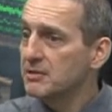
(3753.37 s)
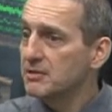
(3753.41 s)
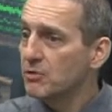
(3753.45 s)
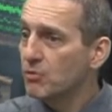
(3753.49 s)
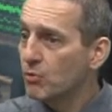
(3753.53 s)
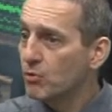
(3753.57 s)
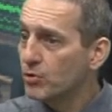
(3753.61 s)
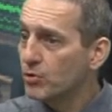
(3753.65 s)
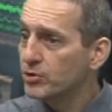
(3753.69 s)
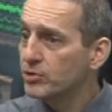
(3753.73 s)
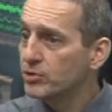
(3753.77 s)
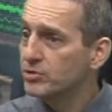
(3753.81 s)

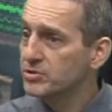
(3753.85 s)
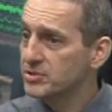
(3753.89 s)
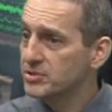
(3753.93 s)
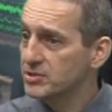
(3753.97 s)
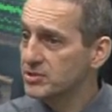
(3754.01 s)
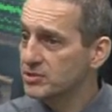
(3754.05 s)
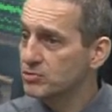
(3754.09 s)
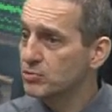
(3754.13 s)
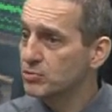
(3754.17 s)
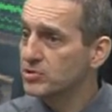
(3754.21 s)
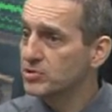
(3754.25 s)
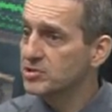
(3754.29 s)
Oil is a
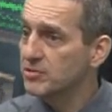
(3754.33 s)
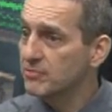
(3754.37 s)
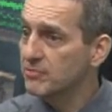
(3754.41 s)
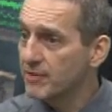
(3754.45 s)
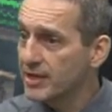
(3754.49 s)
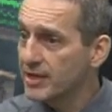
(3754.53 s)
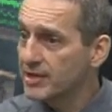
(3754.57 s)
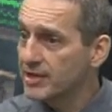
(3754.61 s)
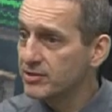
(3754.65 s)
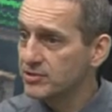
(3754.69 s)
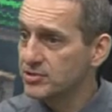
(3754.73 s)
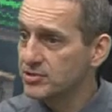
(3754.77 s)
source of
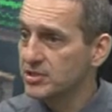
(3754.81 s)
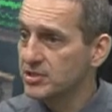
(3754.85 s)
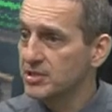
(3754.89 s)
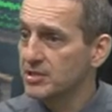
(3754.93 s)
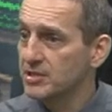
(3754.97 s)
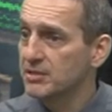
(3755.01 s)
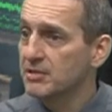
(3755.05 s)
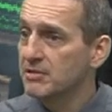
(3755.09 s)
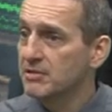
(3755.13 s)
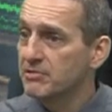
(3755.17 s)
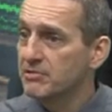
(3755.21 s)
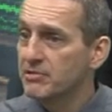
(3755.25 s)
energy.
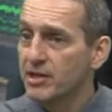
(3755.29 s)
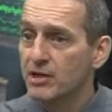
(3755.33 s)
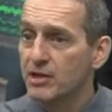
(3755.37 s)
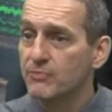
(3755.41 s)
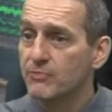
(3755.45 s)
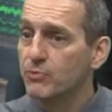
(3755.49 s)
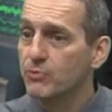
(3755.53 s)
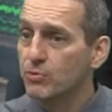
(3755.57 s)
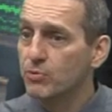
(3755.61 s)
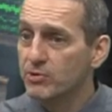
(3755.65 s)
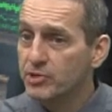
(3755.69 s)
Therefore,